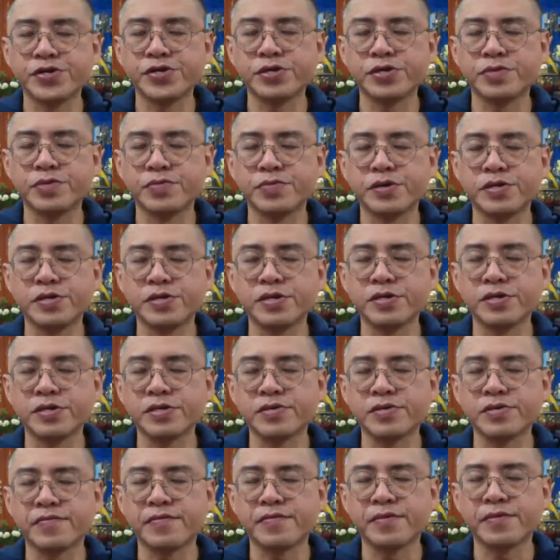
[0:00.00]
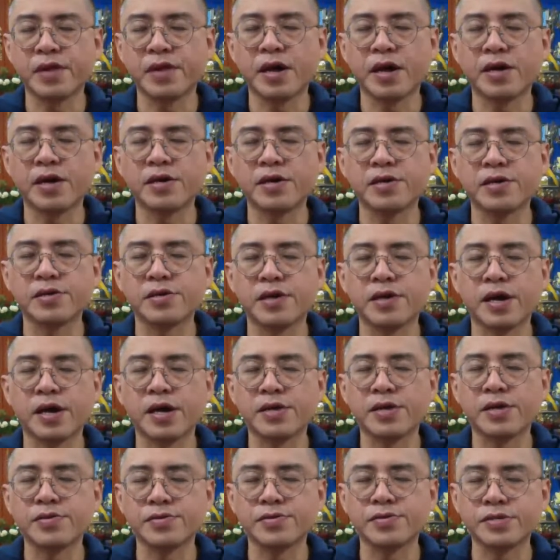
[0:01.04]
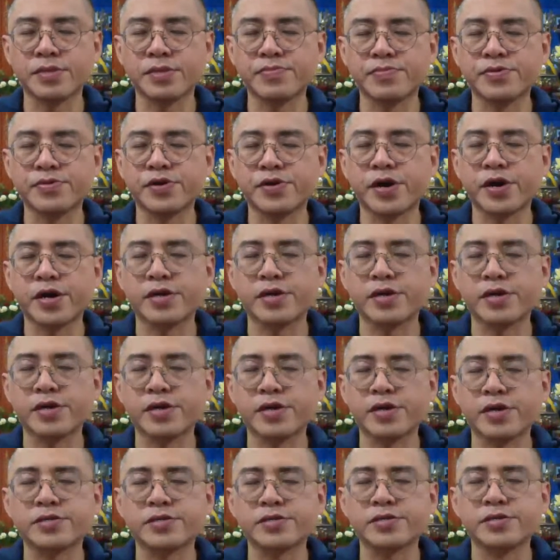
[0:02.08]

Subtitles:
the wordings if you like, add or subtract.